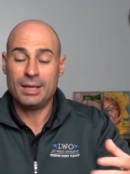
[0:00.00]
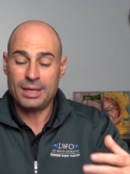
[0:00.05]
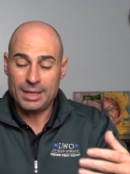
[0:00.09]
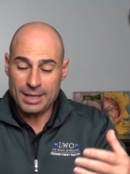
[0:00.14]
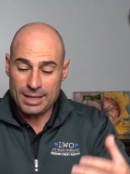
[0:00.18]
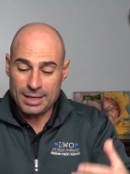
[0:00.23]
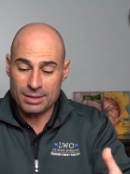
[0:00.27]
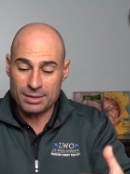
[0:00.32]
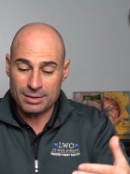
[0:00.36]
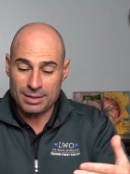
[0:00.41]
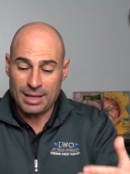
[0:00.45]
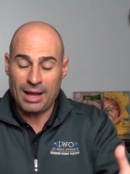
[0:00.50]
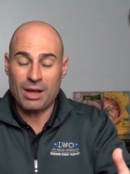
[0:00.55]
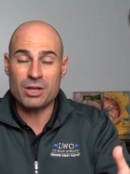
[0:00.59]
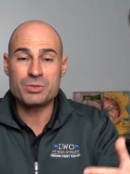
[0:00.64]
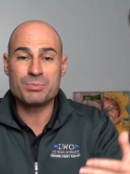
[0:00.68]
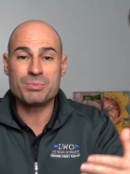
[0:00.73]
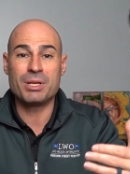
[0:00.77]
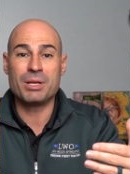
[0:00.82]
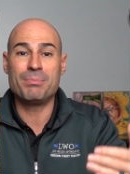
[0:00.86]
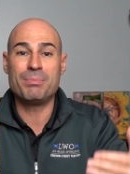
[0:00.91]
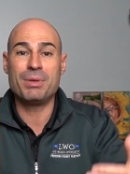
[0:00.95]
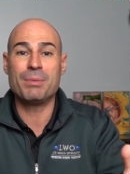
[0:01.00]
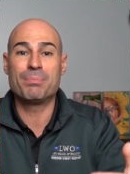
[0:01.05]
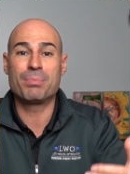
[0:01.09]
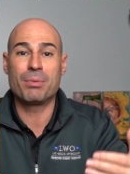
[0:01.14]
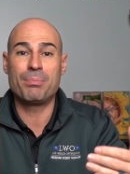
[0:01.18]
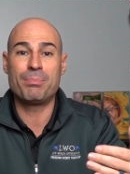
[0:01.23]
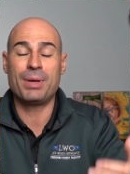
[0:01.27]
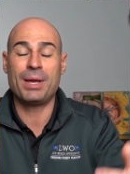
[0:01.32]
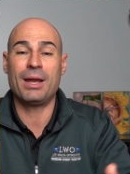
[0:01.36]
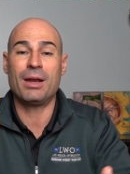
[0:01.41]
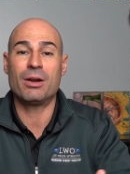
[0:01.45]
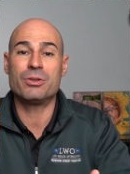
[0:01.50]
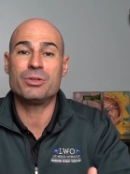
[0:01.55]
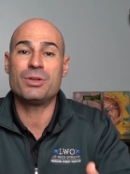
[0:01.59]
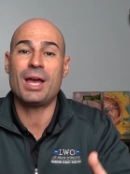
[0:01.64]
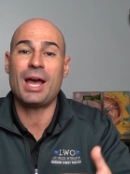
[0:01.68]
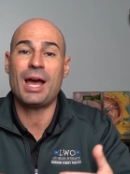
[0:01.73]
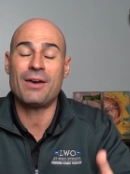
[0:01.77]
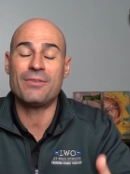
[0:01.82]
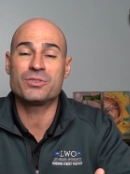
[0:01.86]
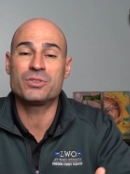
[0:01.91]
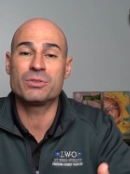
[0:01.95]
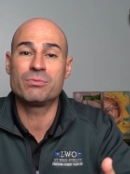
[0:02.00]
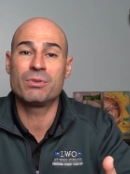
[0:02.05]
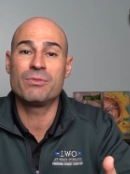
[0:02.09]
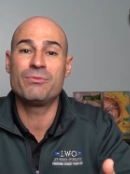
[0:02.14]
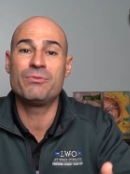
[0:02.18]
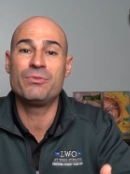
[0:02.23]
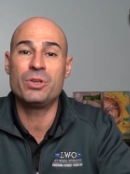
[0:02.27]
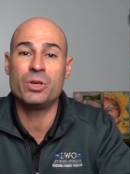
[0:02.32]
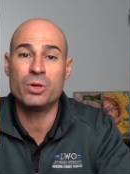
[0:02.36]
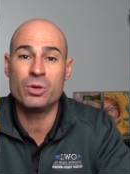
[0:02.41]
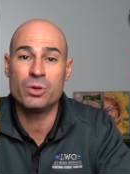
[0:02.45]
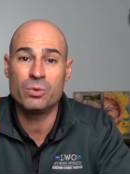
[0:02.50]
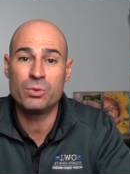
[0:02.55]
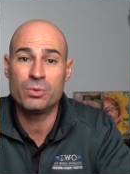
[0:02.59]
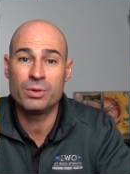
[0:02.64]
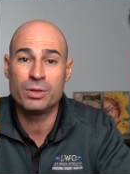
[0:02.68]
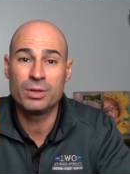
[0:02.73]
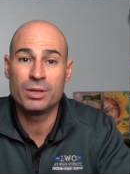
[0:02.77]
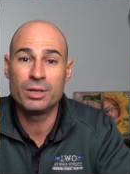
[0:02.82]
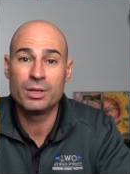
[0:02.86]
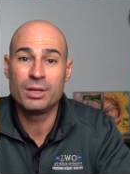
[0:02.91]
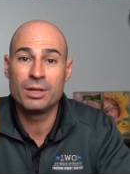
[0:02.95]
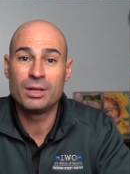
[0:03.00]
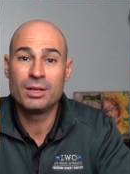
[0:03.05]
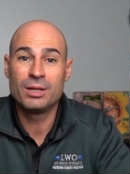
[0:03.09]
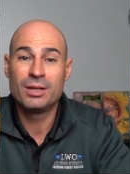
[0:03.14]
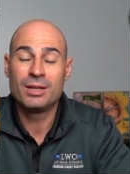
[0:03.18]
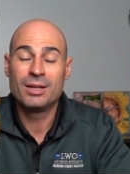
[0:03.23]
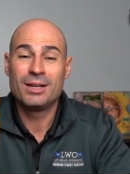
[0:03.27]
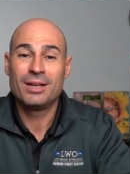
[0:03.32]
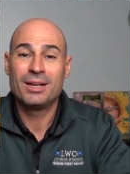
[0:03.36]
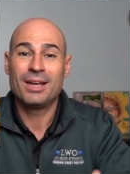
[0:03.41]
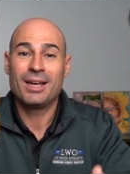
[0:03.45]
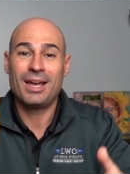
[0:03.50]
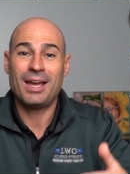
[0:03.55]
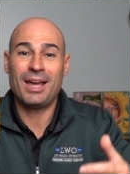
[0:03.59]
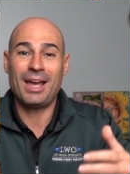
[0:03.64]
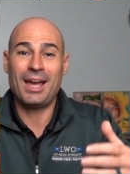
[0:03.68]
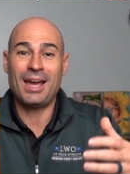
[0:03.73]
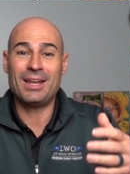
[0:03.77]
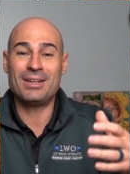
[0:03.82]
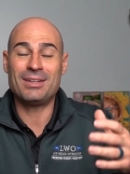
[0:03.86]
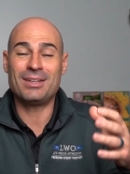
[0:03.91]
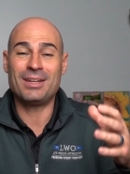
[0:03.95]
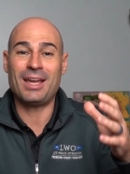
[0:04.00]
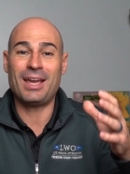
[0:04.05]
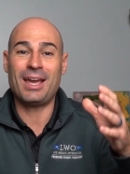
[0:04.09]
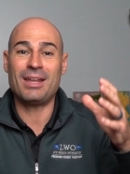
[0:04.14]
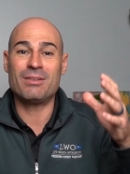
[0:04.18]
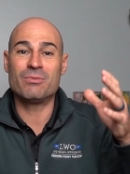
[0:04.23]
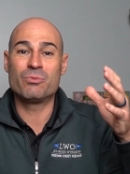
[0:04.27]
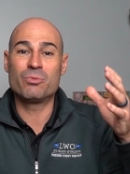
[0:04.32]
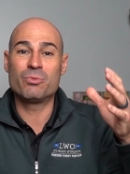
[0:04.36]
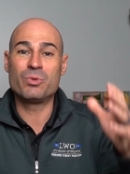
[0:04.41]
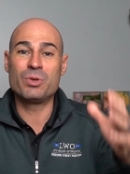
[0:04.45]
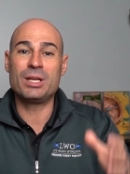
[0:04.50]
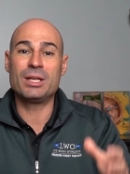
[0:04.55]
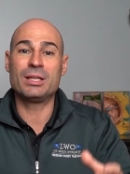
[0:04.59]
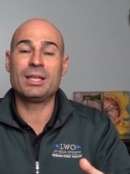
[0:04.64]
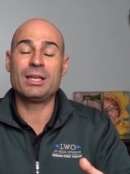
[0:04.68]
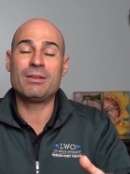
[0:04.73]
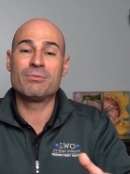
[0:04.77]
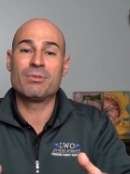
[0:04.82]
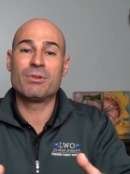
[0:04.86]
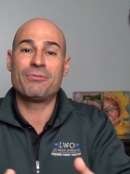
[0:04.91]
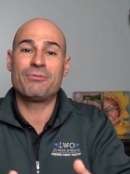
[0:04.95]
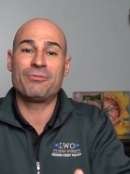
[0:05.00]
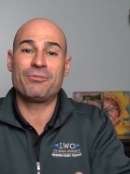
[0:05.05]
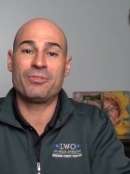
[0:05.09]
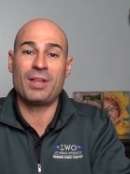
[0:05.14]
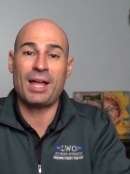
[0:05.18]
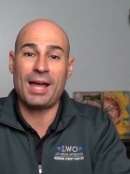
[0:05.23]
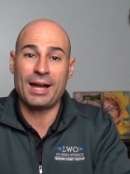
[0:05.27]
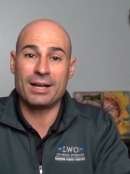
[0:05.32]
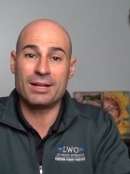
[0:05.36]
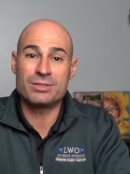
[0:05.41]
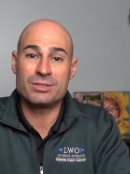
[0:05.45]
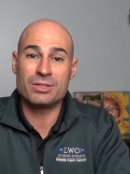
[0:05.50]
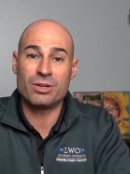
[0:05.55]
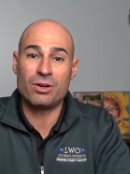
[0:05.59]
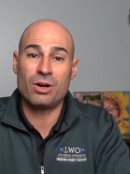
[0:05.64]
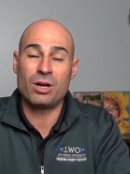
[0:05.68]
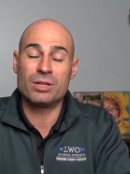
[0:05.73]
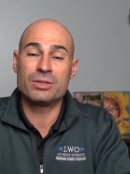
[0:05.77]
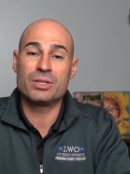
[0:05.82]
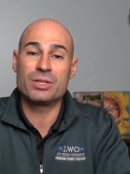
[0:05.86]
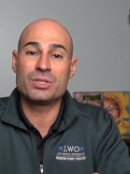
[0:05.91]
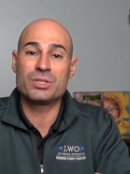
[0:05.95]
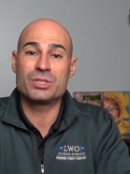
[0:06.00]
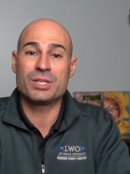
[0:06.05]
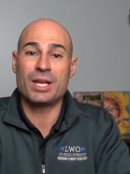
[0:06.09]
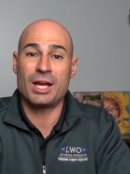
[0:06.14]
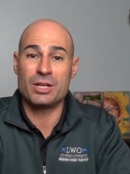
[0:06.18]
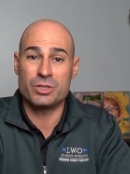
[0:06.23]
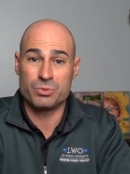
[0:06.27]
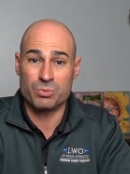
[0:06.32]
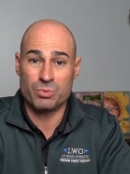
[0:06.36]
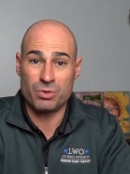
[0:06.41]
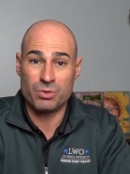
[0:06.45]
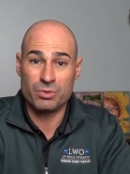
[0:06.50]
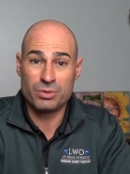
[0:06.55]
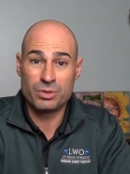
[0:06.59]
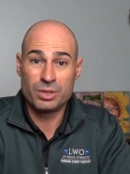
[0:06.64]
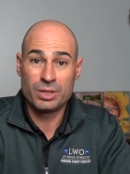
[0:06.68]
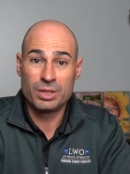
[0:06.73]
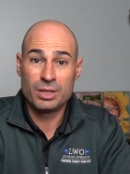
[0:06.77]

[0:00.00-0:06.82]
It allows me to be prepared. You have to review and and really reflect on the schedule.